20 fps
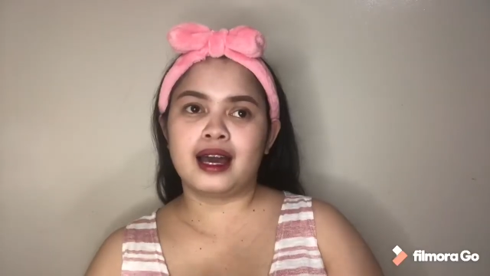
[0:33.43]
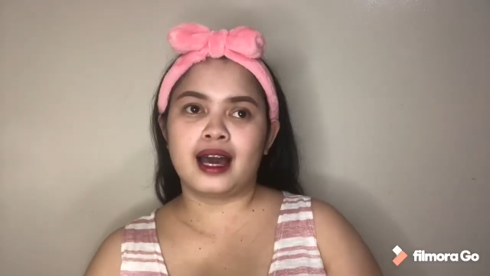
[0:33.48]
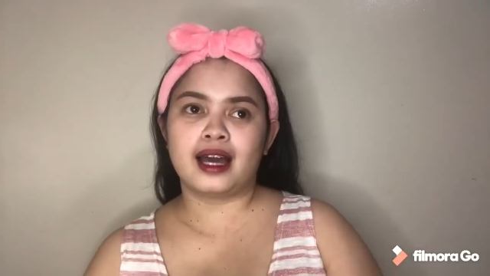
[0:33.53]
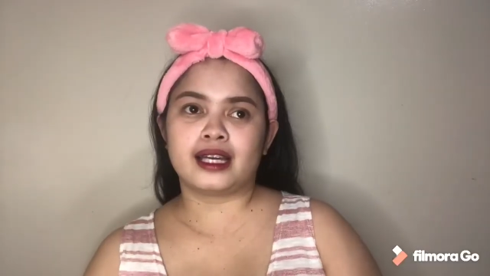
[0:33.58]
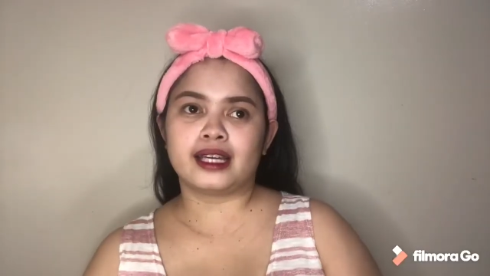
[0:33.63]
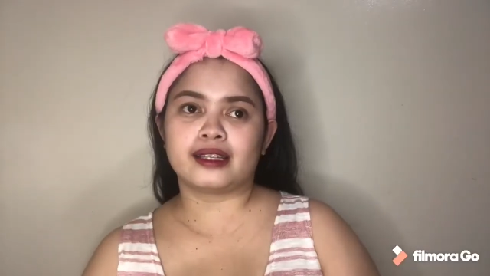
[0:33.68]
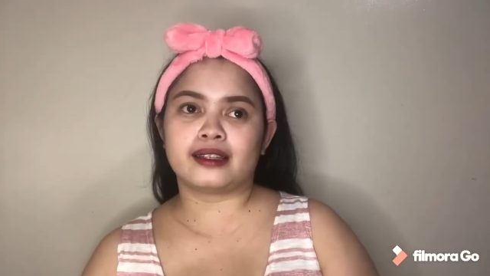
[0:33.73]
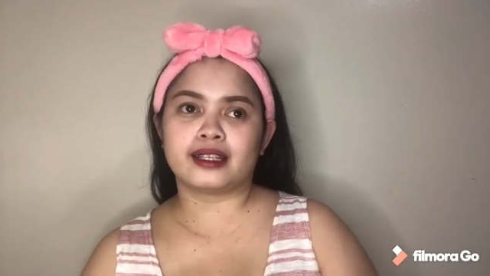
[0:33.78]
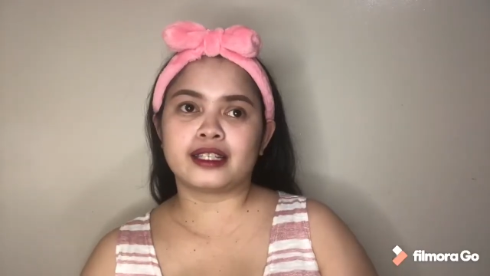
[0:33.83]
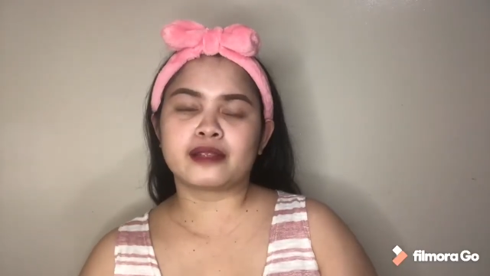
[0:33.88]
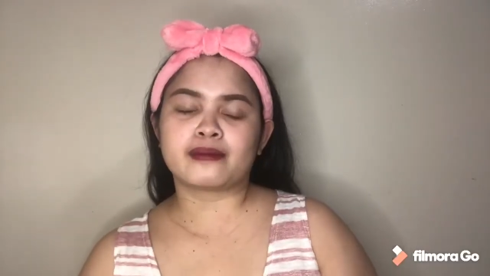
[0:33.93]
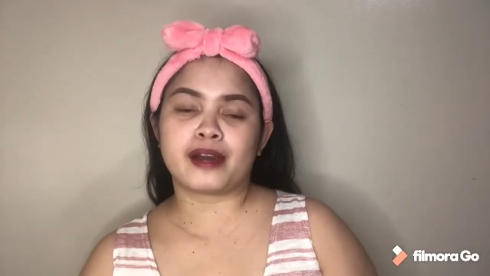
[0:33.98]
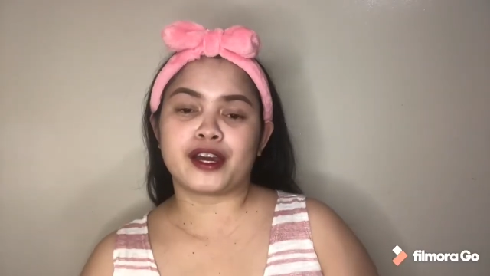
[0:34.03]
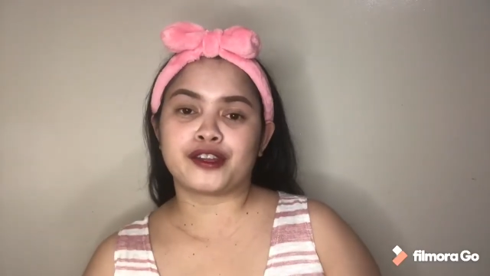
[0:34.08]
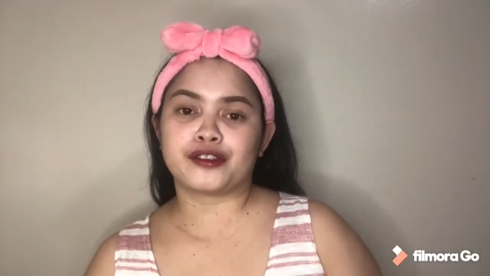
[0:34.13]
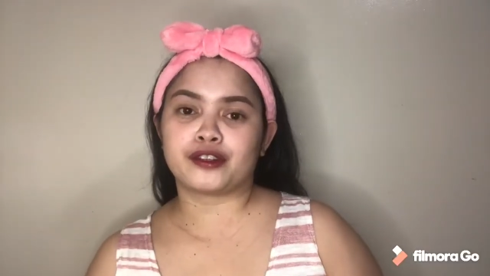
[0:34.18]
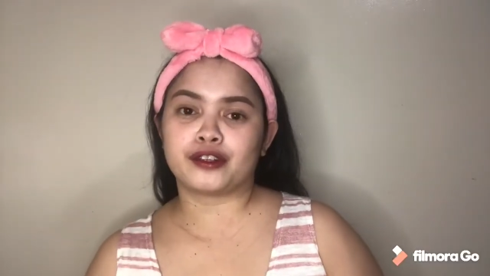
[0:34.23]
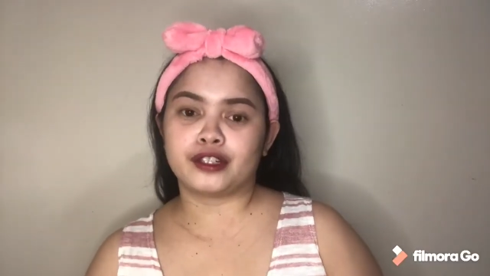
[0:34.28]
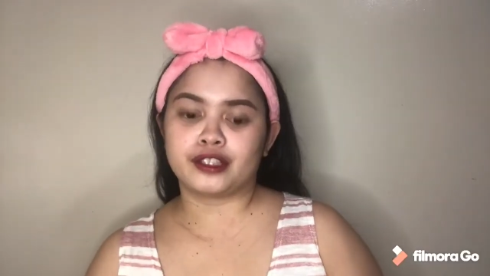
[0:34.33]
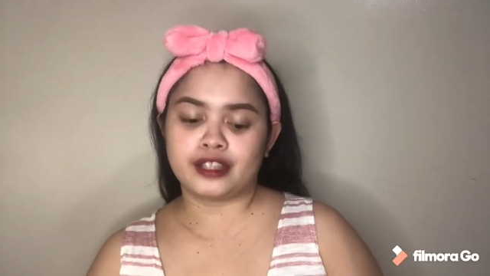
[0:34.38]
It is my
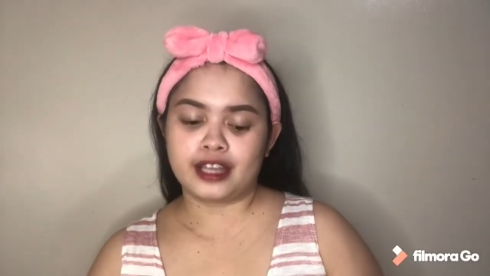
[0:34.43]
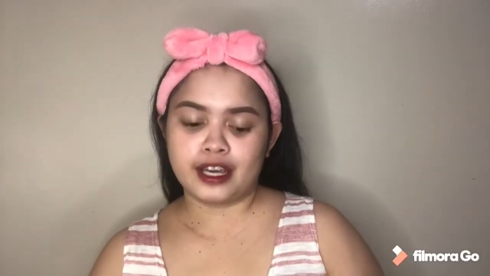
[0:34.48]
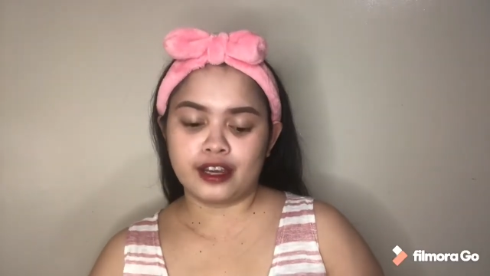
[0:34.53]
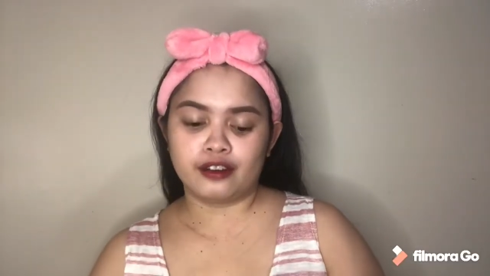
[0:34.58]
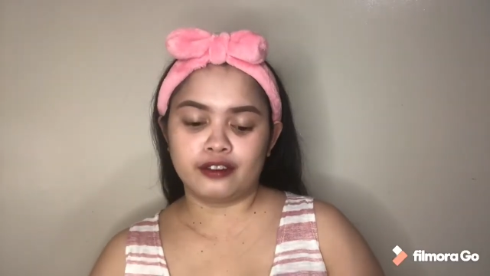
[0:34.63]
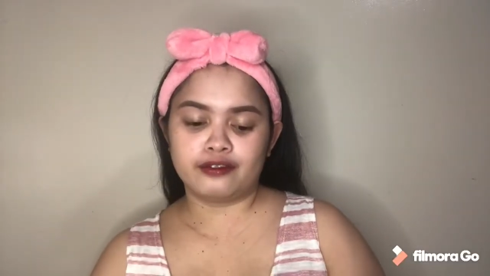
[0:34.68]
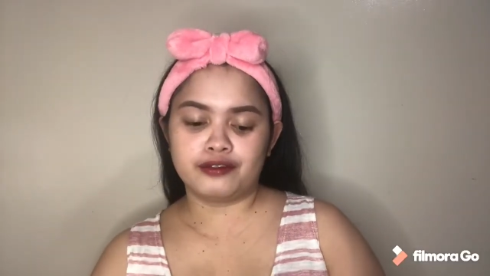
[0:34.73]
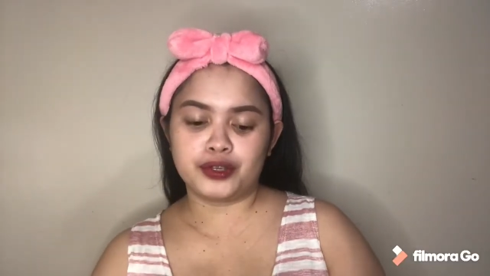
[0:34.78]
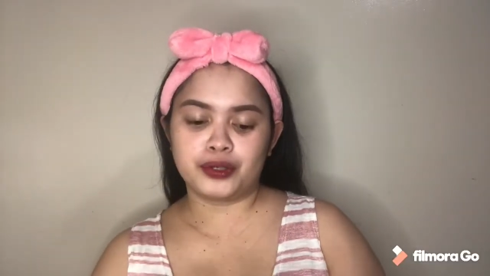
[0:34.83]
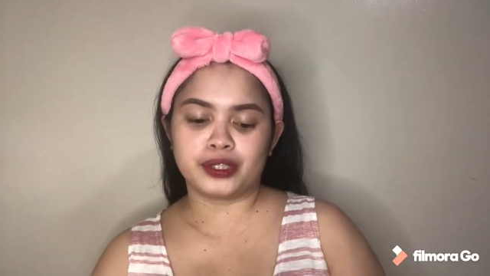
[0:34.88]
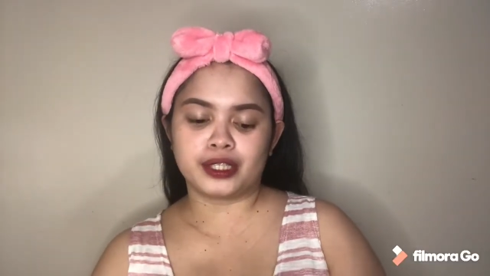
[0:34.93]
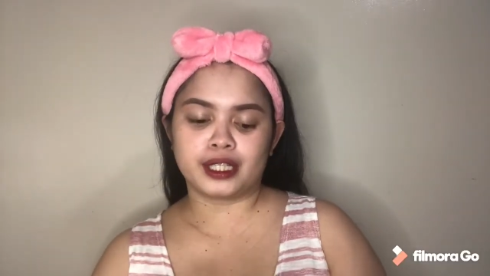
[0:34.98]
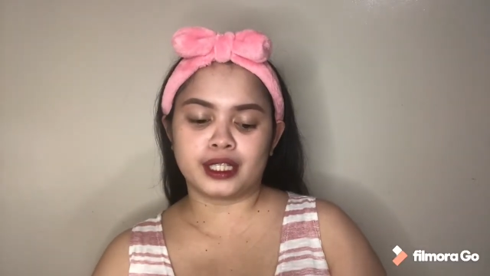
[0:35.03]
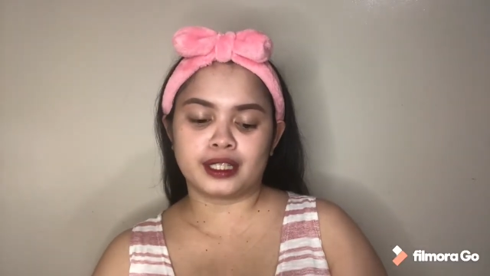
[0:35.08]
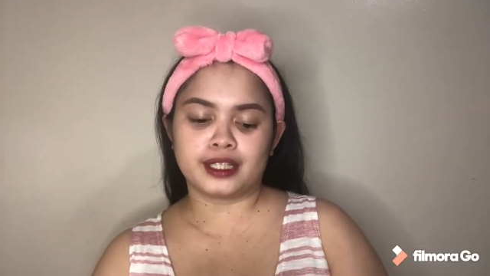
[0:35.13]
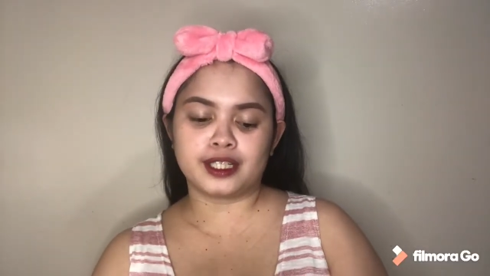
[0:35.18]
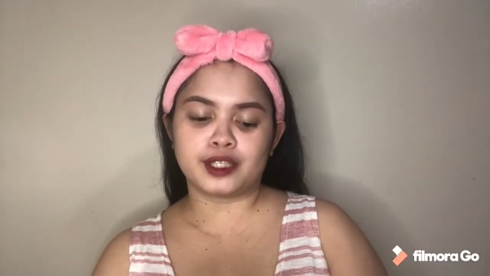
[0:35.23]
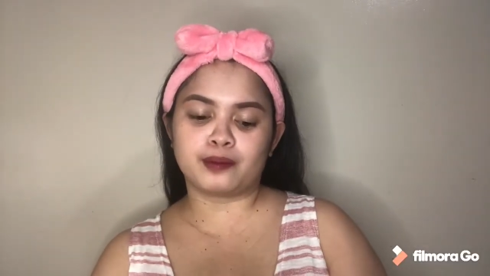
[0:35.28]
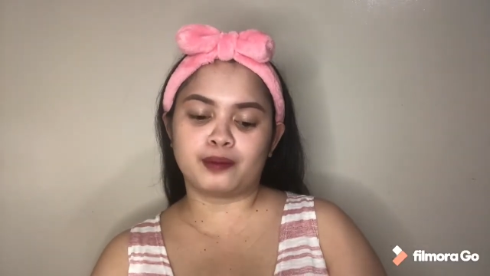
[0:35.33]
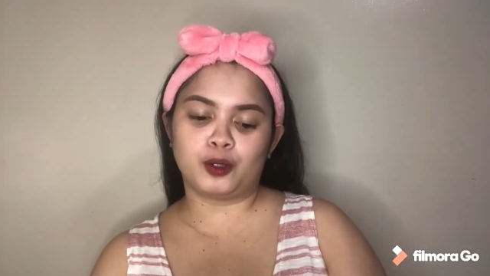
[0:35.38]
third day of using
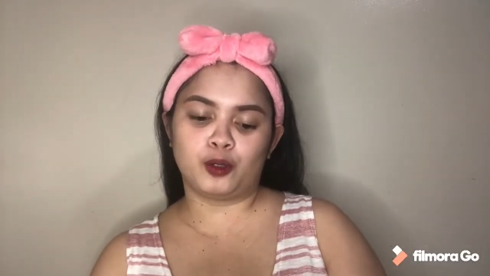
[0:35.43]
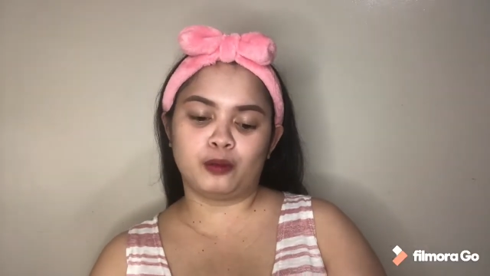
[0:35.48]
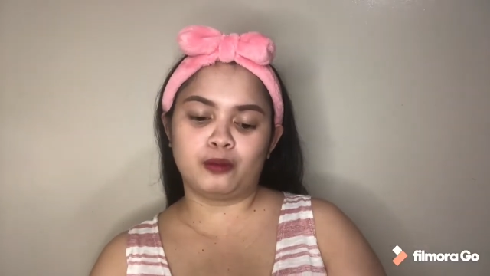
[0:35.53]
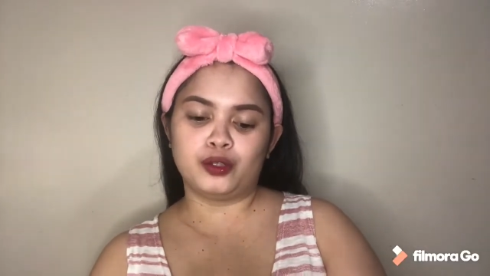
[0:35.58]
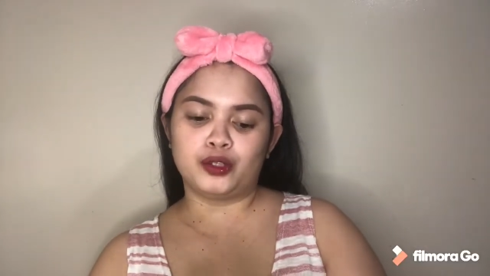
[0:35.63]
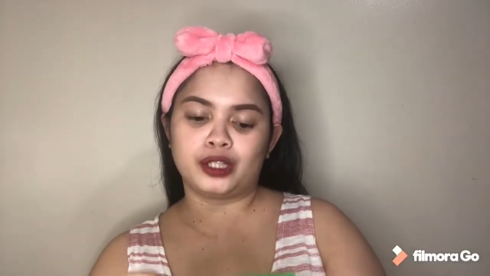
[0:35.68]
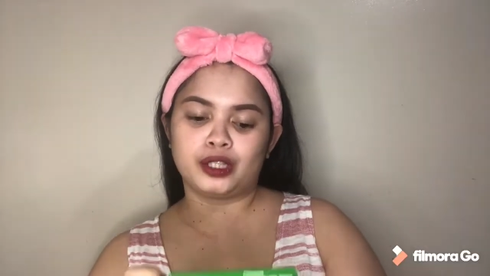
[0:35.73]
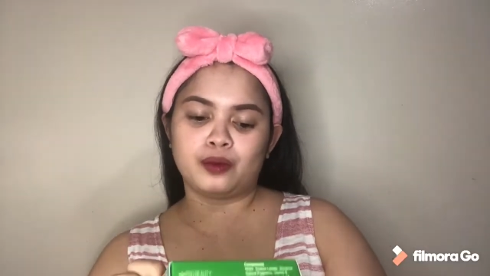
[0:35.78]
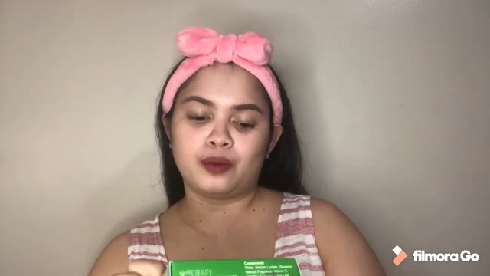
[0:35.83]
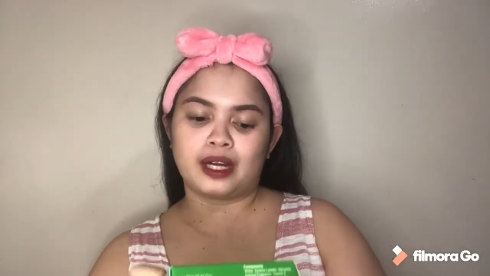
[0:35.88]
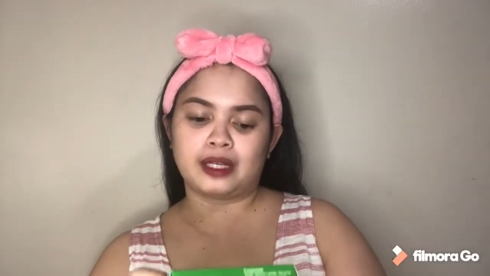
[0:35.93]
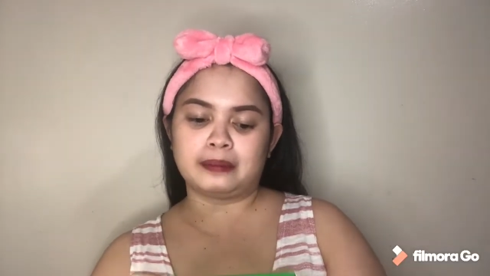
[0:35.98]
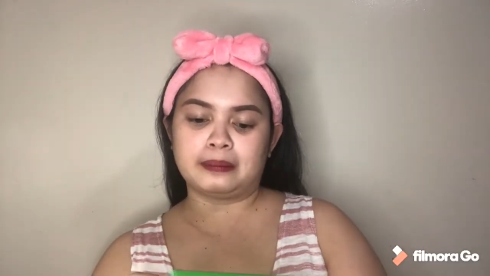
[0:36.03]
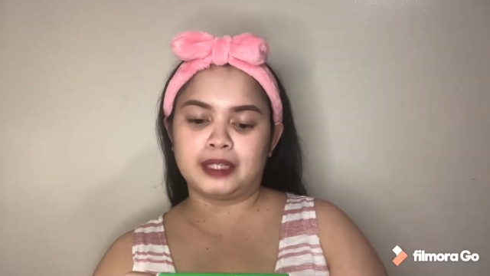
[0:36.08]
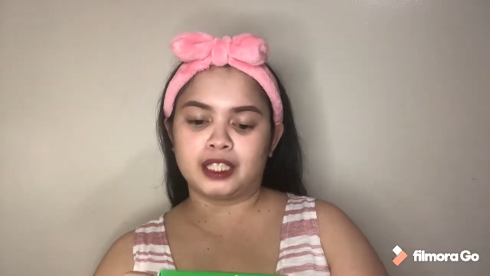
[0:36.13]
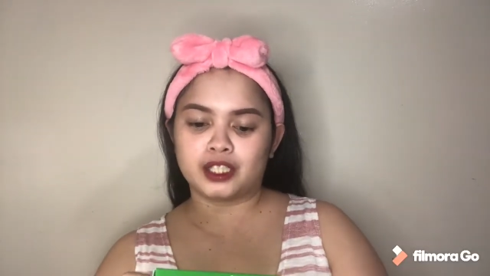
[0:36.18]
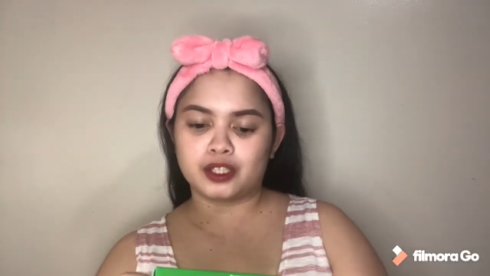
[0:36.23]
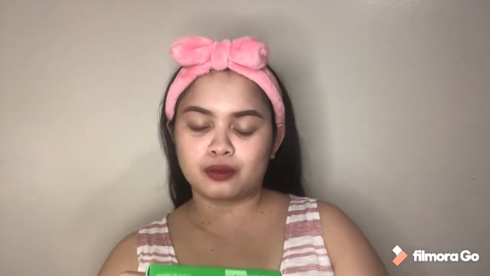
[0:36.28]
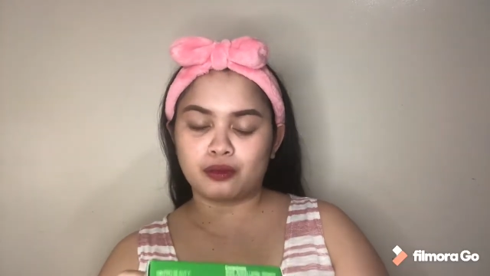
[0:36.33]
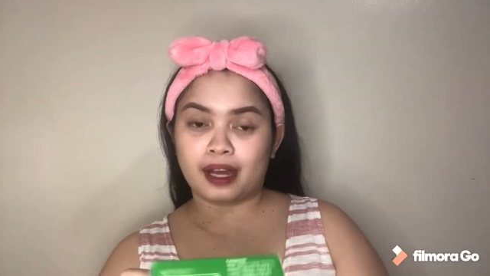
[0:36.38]
this Pro Beauty White
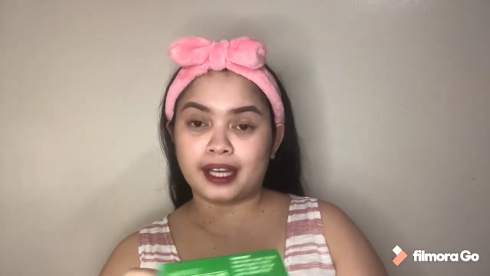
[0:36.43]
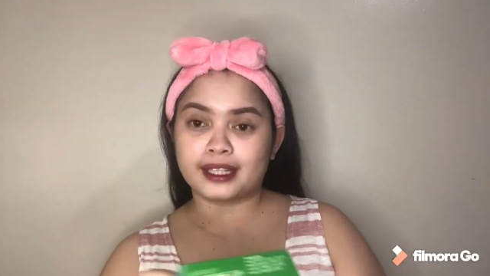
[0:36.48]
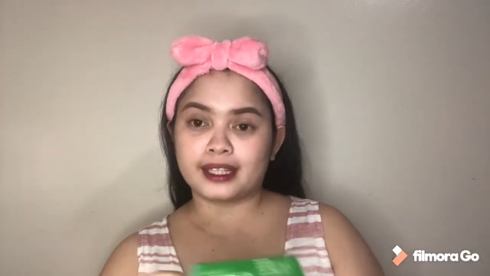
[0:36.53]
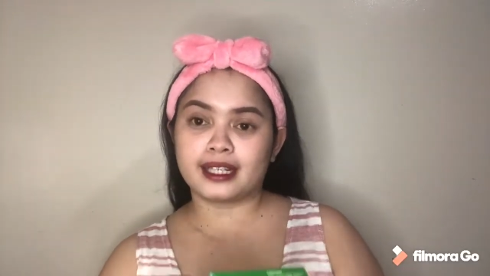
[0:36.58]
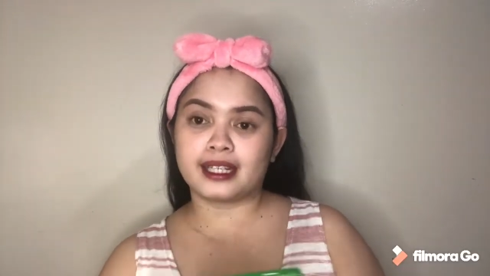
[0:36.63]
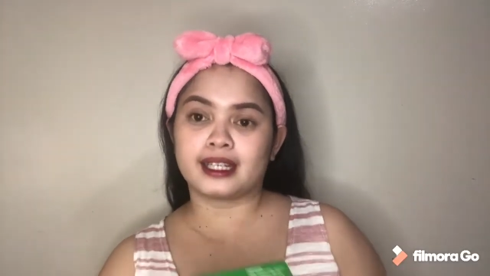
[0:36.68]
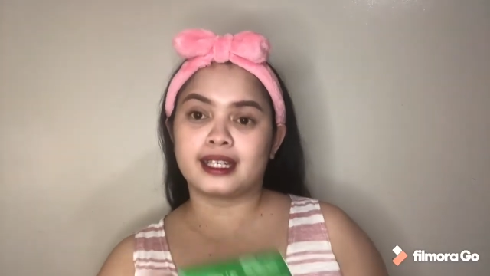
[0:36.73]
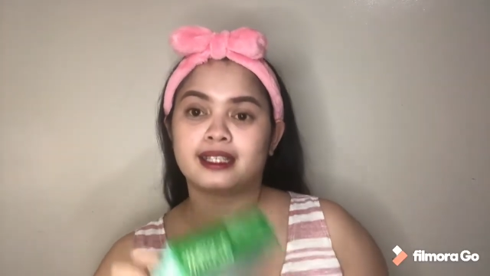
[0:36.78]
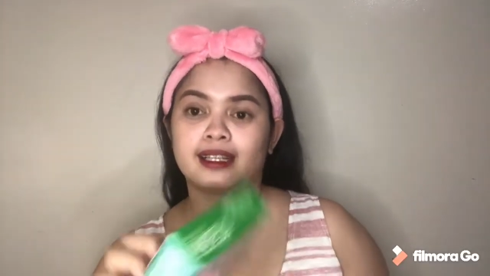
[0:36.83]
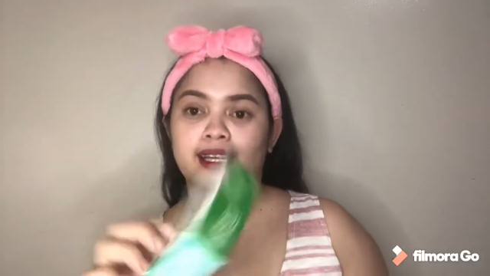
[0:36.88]
Plus Whitening and